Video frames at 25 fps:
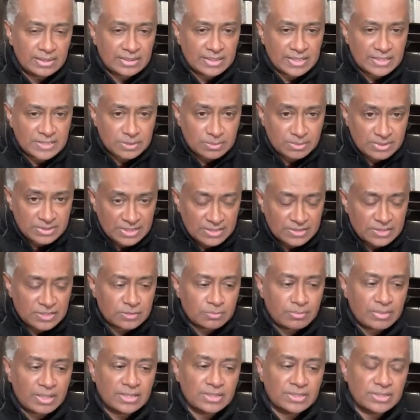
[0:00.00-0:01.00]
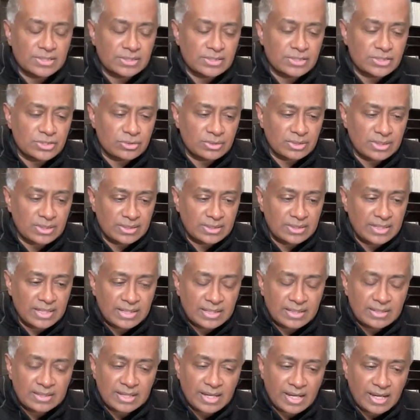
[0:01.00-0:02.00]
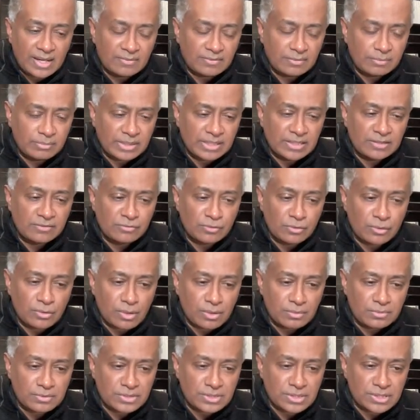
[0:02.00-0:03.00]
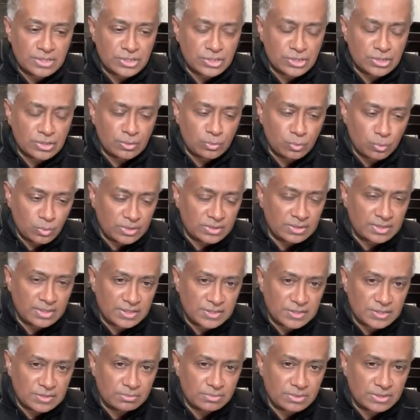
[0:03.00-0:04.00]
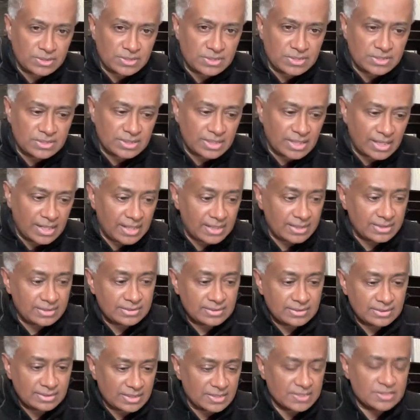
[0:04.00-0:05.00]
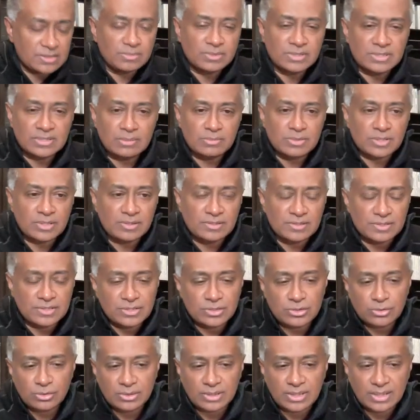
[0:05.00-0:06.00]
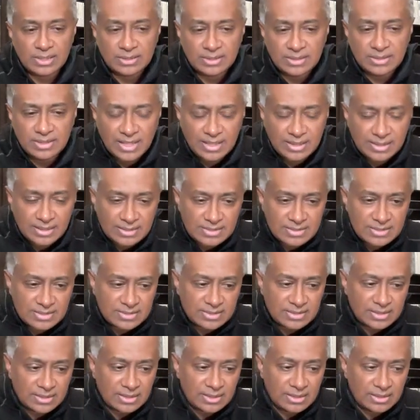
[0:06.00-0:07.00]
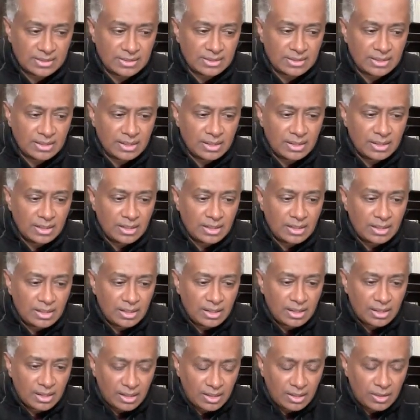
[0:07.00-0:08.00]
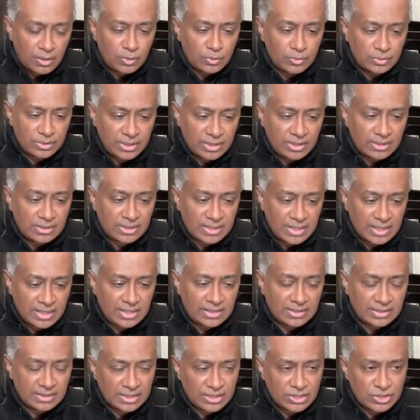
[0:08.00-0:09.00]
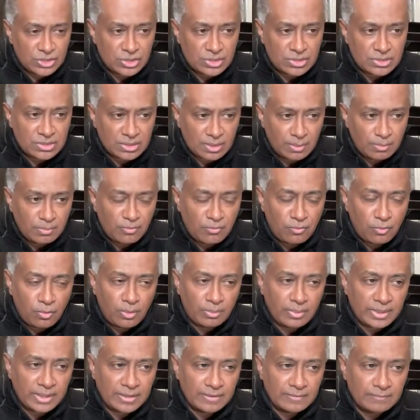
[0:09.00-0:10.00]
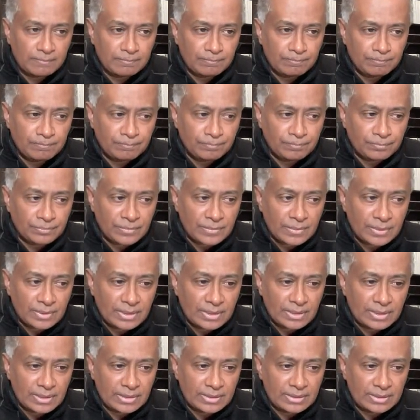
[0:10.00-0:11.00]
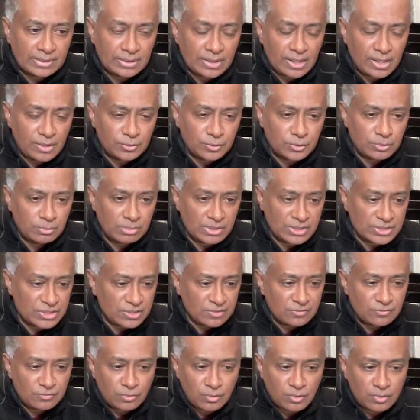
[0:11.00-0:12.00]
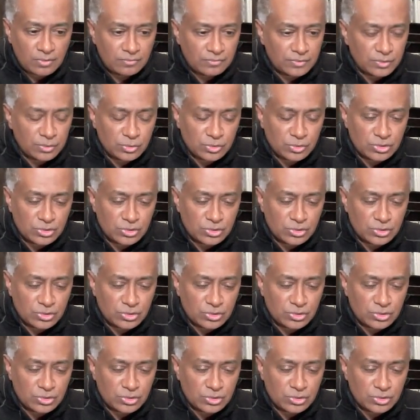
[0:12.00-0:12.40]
customer success managers, so that they can have a meaningful conversation with customers and customers themselves, so that they can see how their AI agents are performing, how to budget for